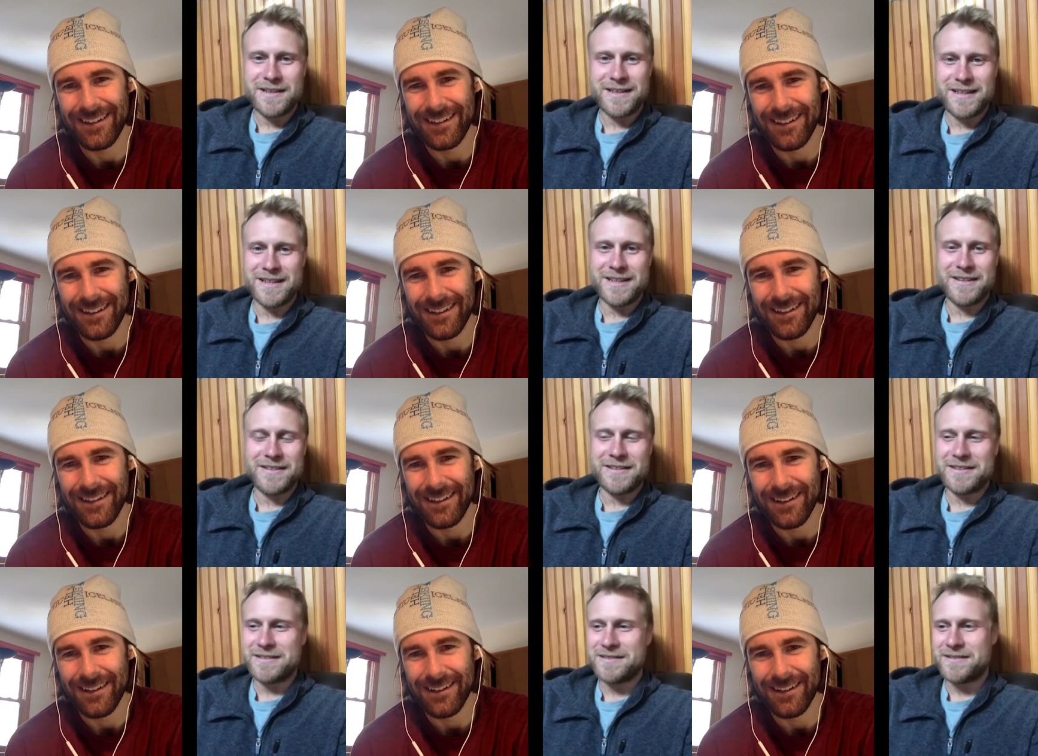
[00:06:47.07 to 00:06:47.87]
Speaker 1: you know,
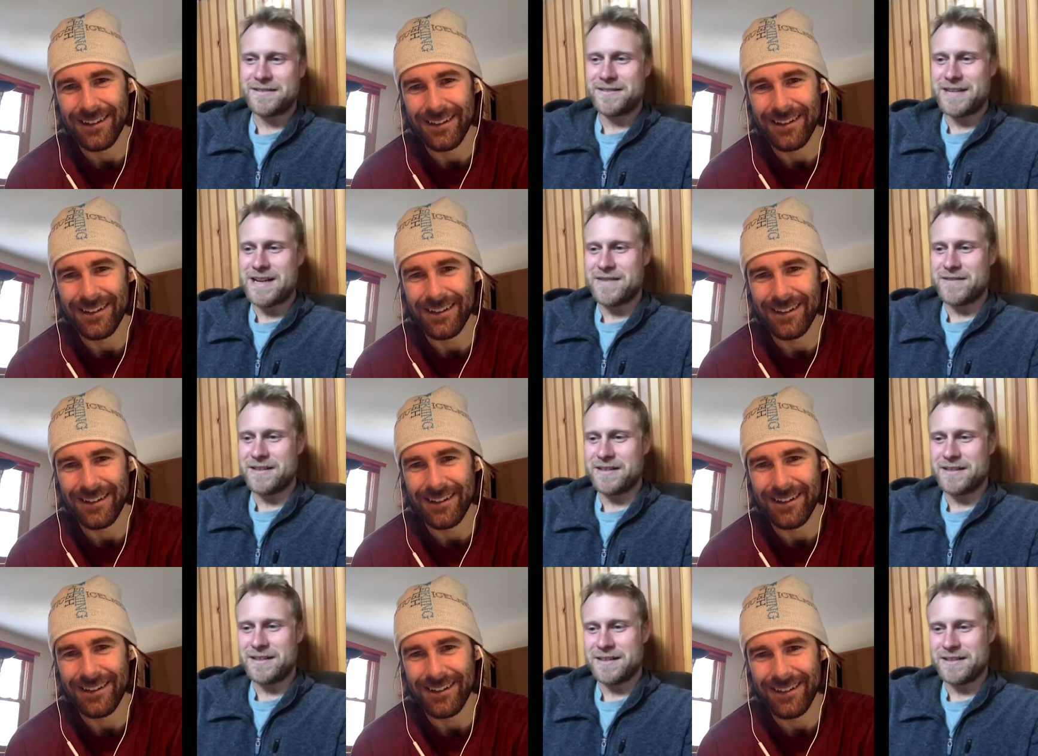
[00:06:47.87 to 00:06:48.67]
whatever,
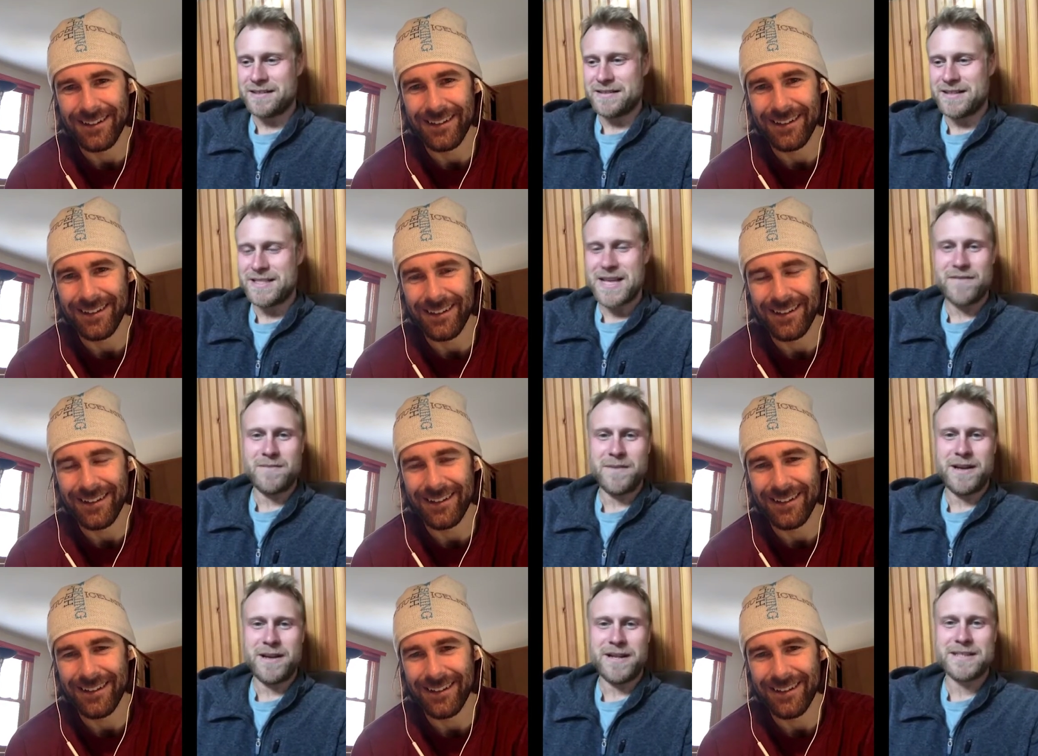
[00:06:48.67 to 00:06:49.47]

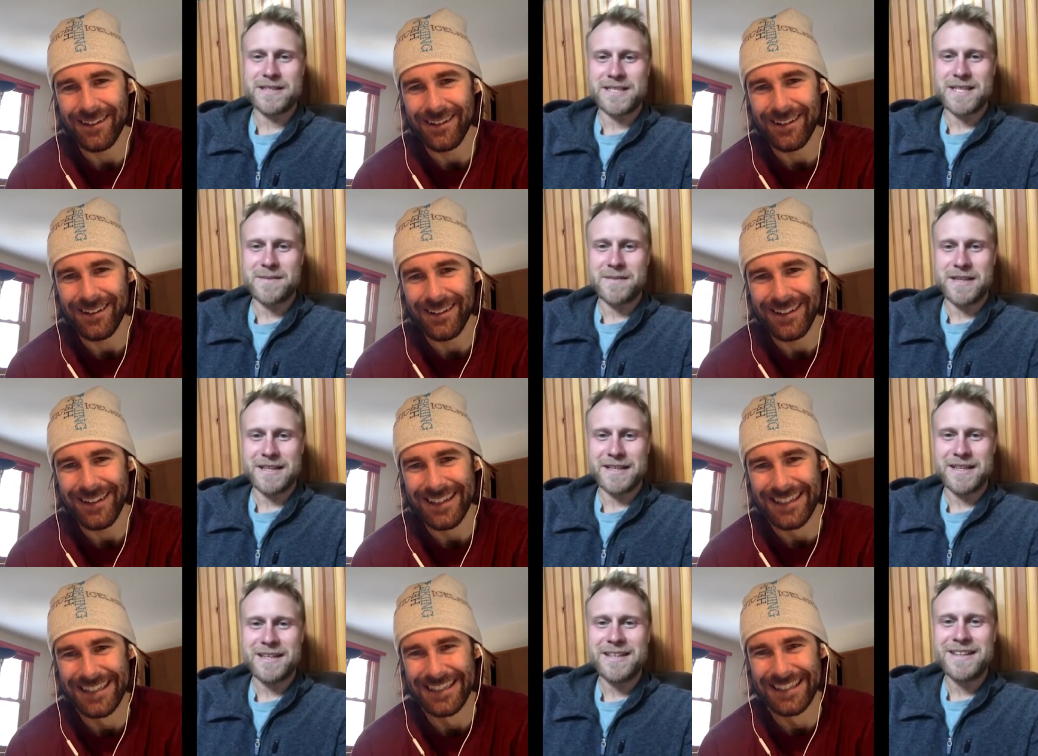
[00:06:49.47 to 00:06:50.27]
seven minutes or
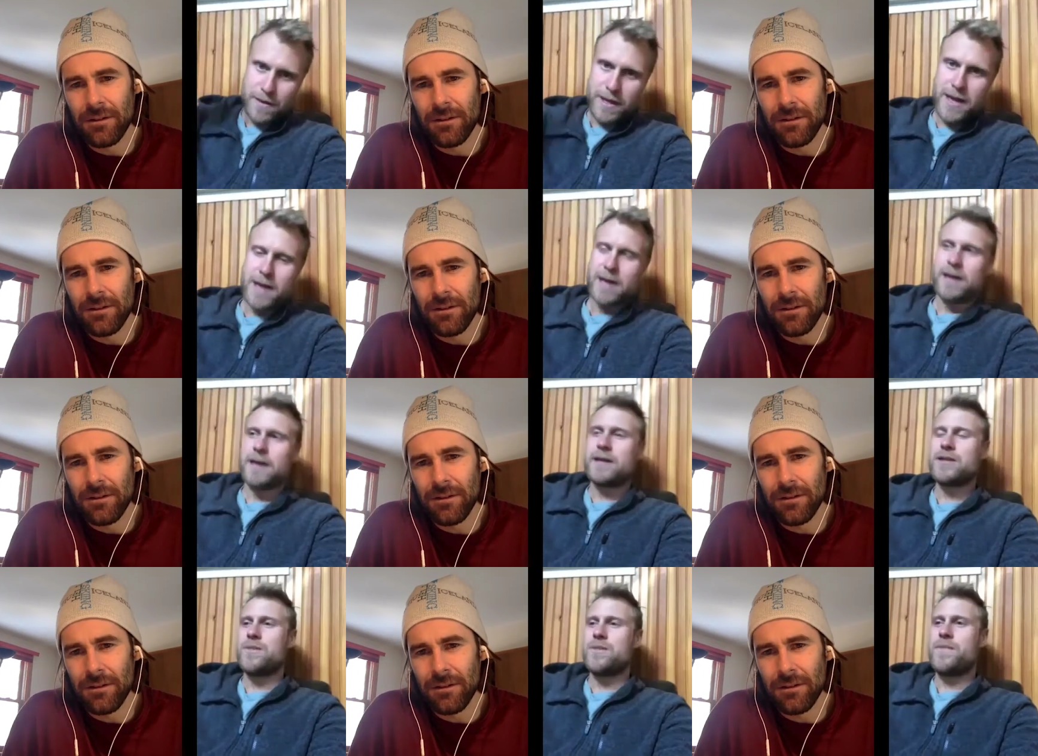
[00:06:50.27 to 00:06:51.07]
something. But yeah, I
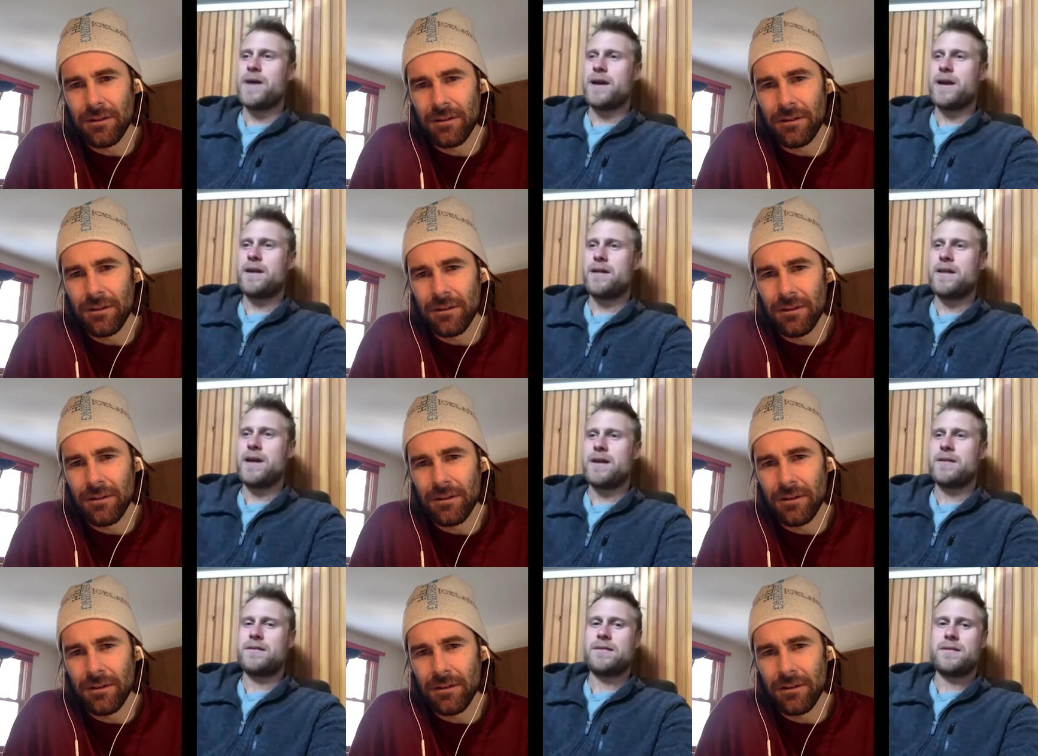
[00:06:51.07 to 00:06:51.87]
can jump back into
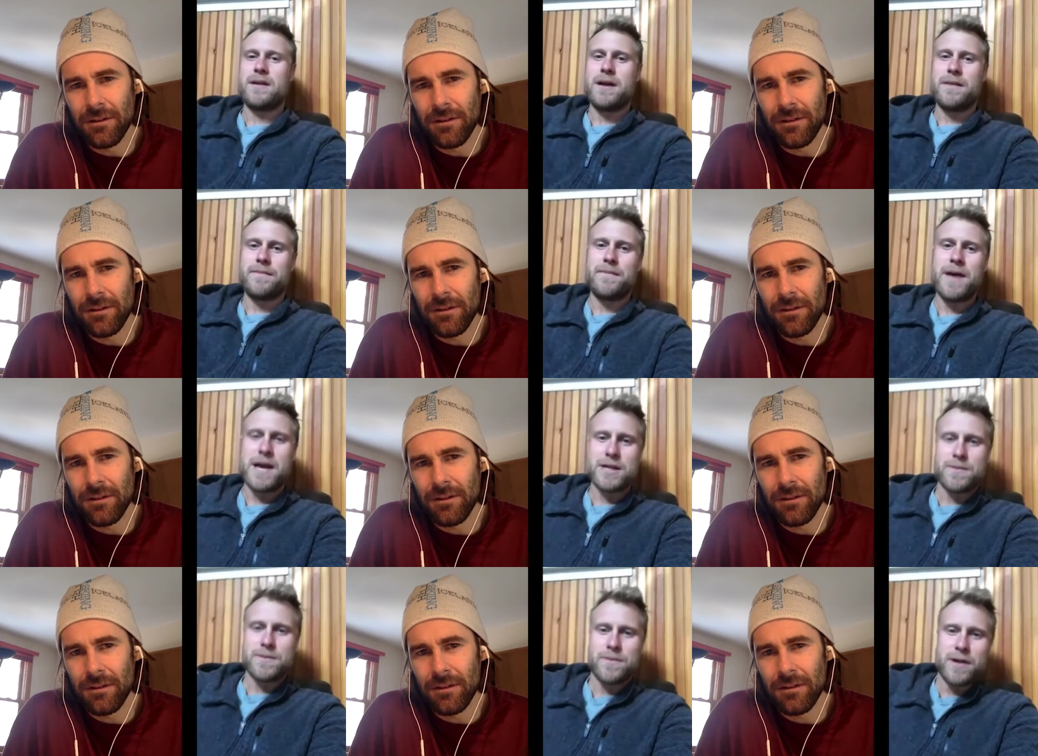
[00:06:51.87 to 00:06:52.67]
that um,
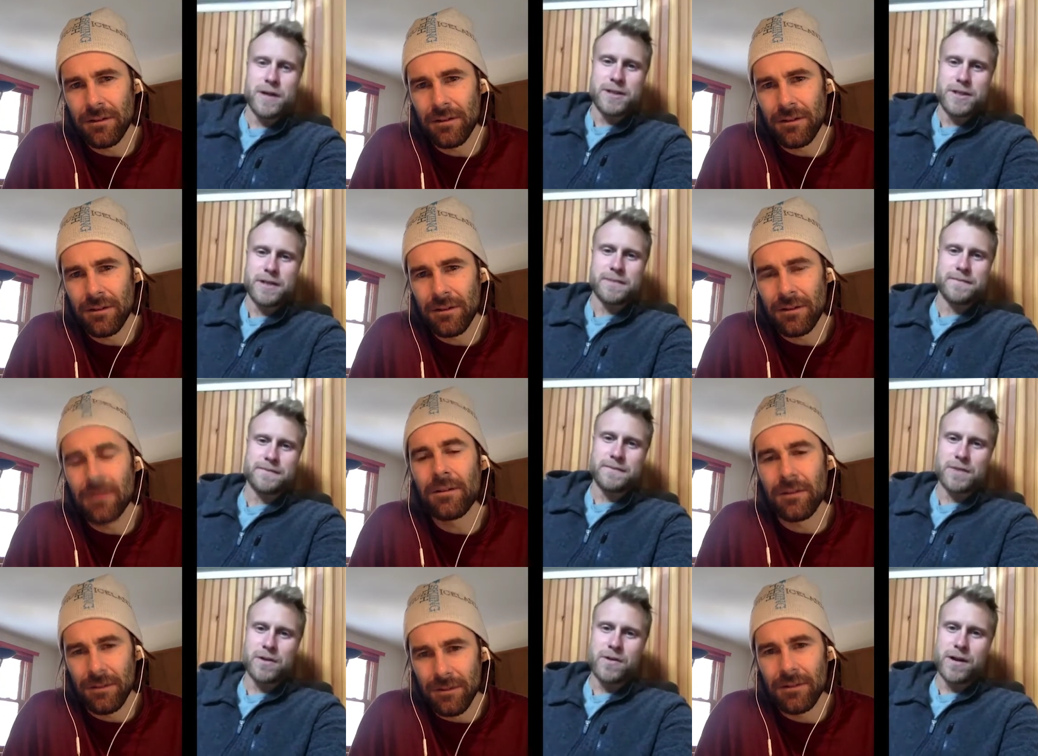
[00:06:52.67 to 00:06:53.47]
passion project
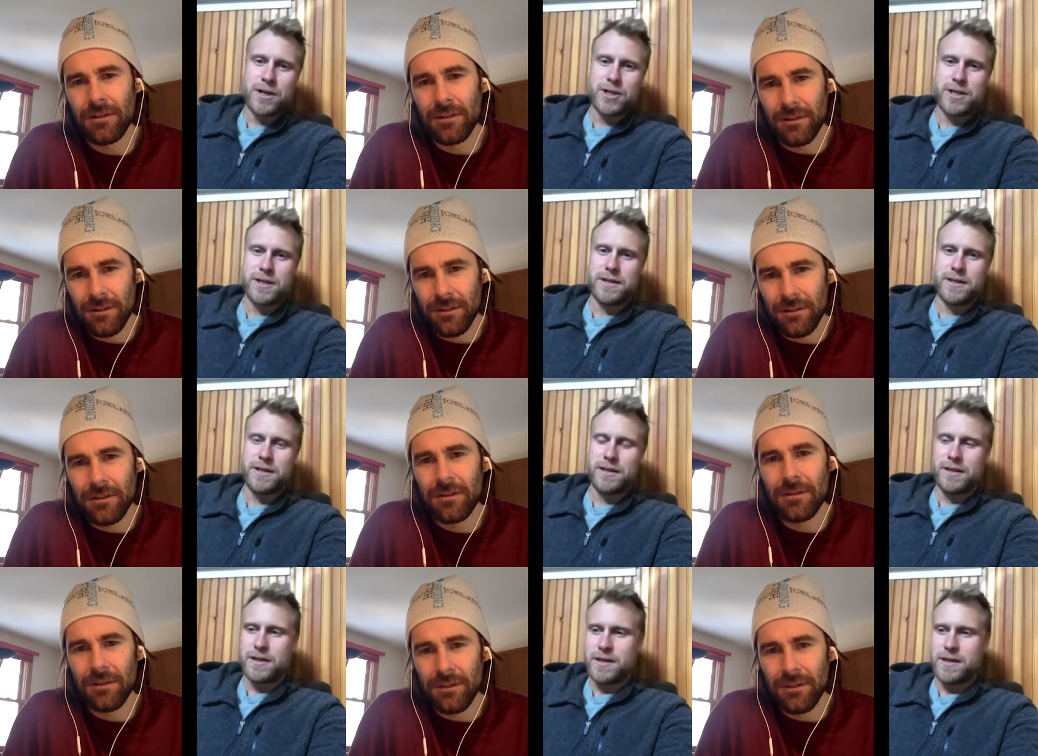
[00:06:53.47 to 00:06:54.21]
question.